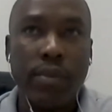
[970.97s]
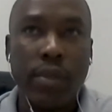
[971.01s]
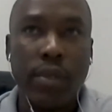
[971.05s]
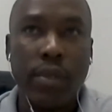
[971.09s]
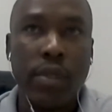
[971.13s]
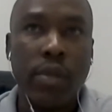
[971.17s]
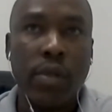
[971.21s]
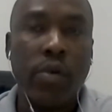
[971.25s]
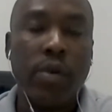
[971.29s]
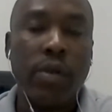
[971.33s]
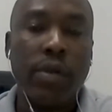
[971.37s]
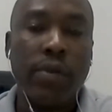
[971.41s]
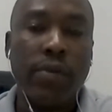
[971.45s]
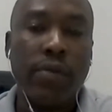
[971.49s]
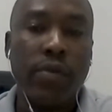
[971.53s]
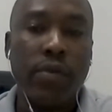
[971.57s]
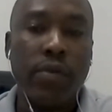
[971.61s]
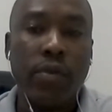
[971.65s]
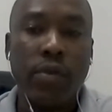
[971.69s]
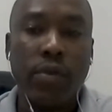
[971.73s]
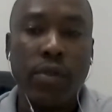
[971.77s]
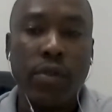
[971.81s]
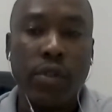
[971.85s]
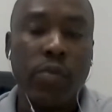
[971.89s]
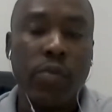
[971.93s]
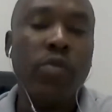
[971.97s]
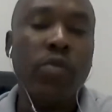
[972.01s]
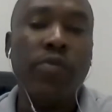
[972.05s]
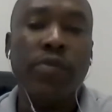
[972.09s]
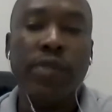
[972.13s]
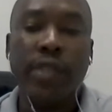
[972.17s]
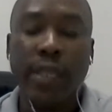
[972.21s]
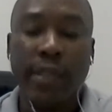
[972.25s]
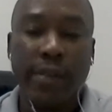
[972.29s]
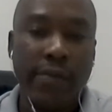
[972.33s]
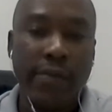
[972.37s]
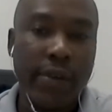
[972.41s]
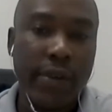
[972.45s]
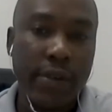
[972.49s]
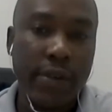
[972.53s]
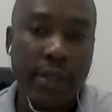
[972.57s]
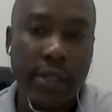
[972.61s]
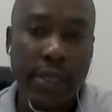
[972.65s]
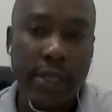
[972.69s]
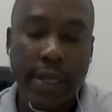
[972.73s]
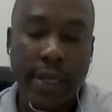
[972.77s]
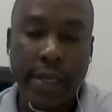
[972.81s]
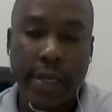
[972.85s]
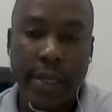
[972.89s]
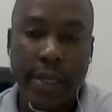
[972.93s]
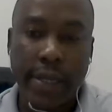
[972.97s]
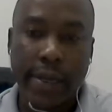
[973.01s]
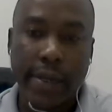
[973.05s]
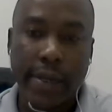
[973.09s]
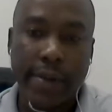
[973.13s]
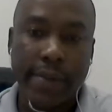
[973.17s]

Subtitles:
in order for smooth deliveries like that.